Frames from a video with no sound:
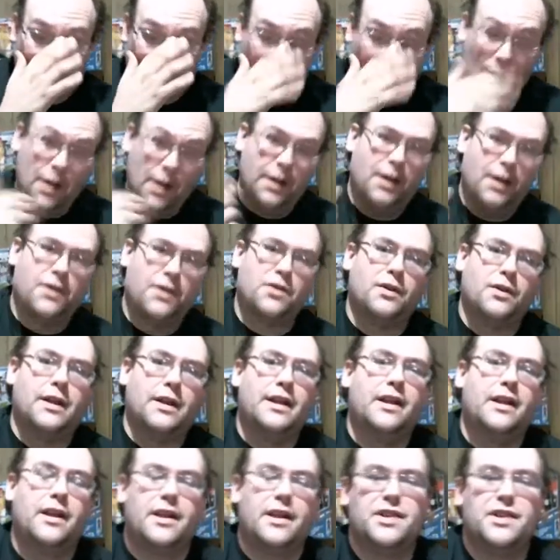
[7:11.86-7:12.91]
another
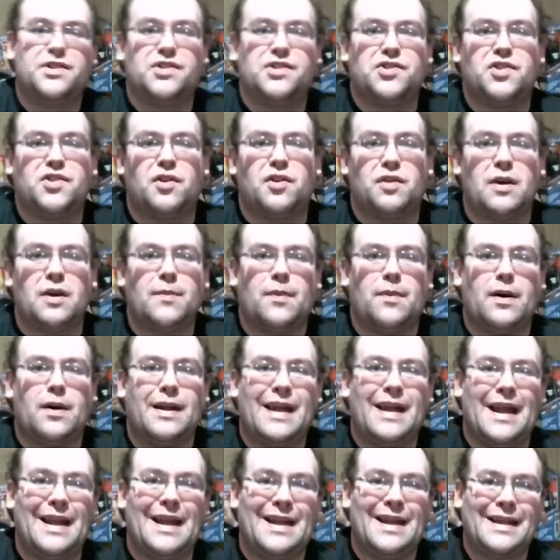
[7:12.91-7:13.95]
lady that's shown up on
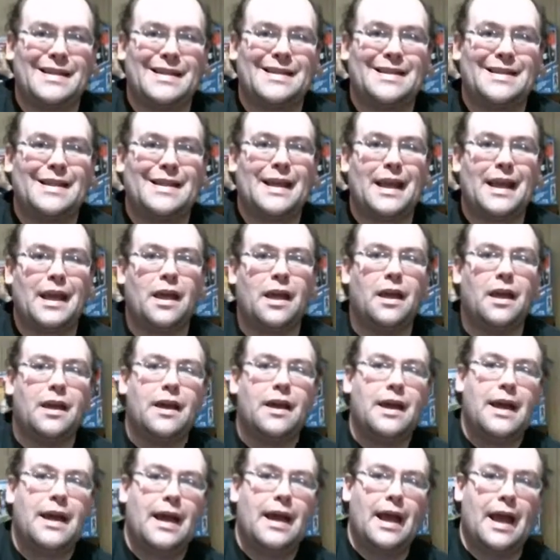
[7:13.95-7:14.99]
NXT
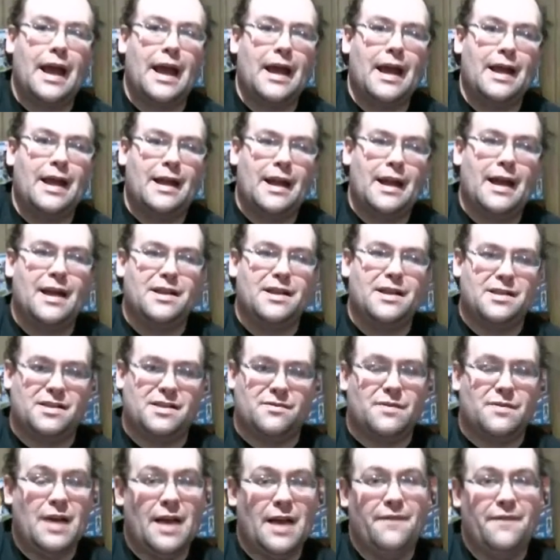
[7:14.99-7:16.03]
and
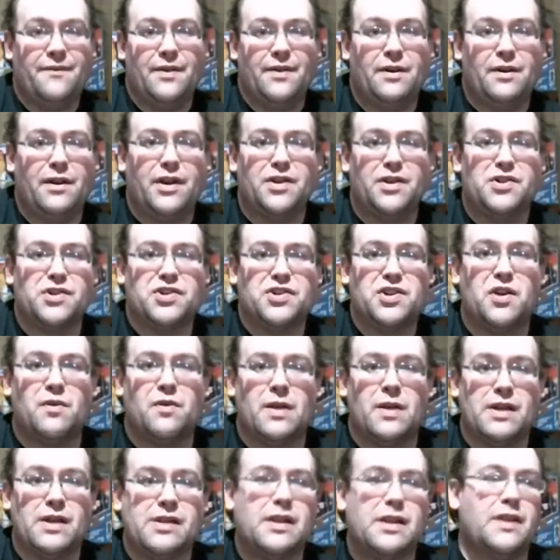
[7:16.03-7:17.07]
has had very good
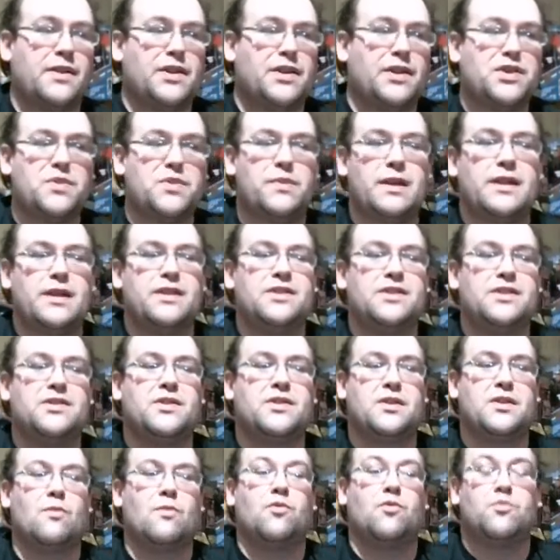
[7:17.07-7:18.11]
showings, and I think should be in this
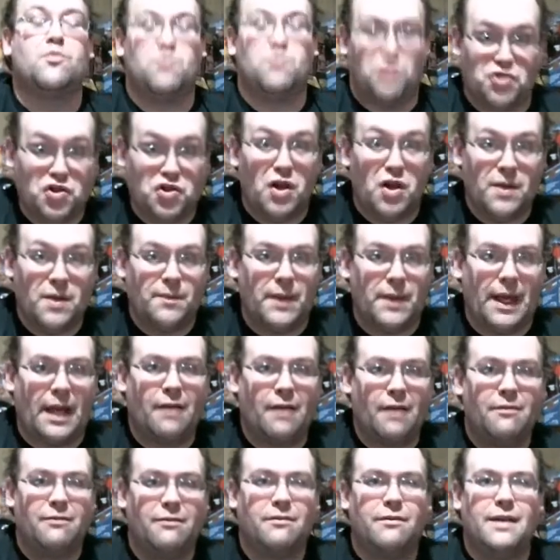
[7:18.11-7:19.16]
term. should be
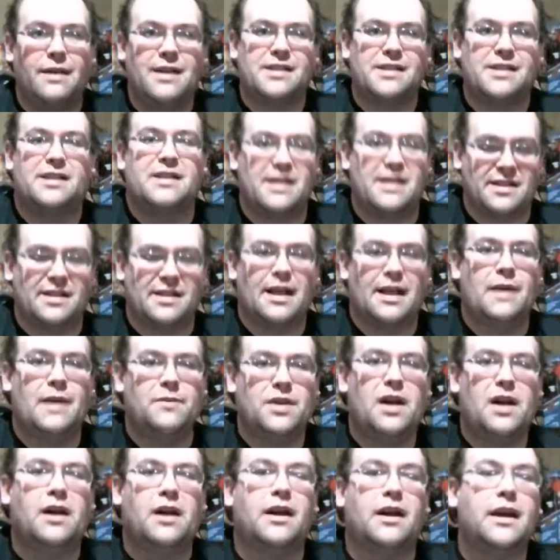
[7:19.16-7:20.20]
as a, a slam
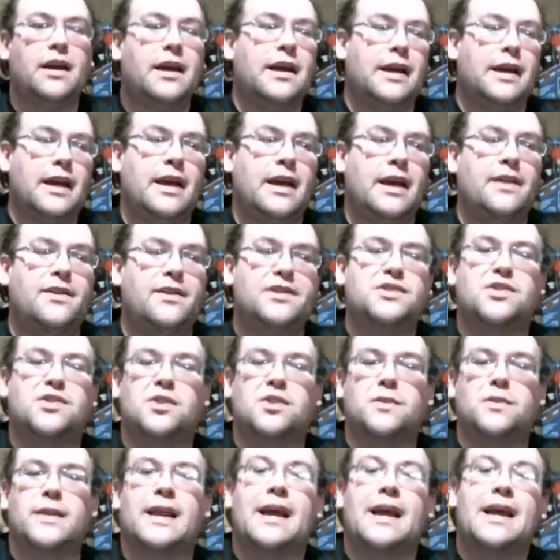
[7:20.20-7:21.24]
dunk in this
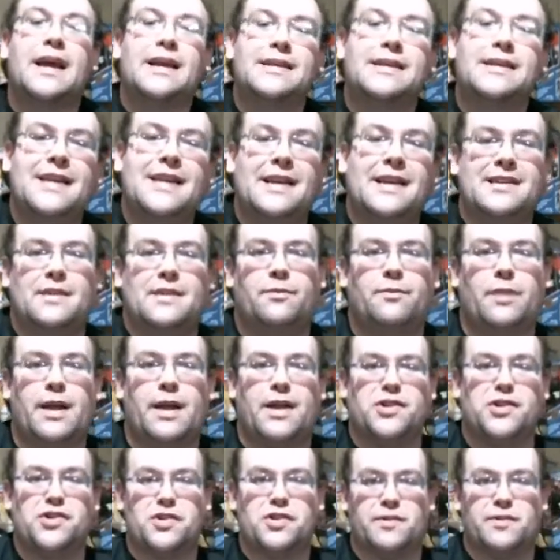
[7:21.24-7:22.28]
tournament. Tessa
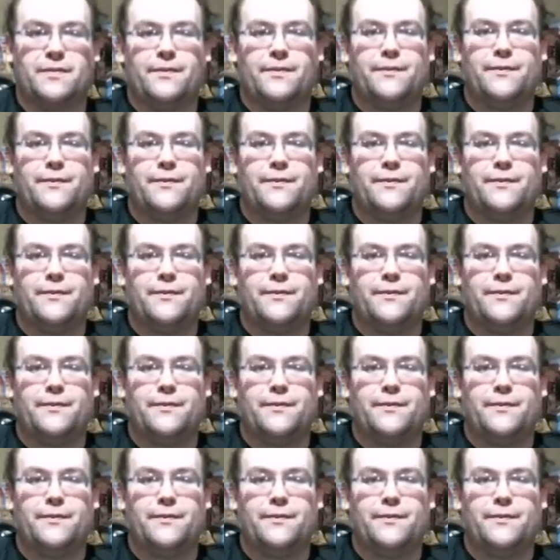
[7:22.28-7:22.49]
Blanchard.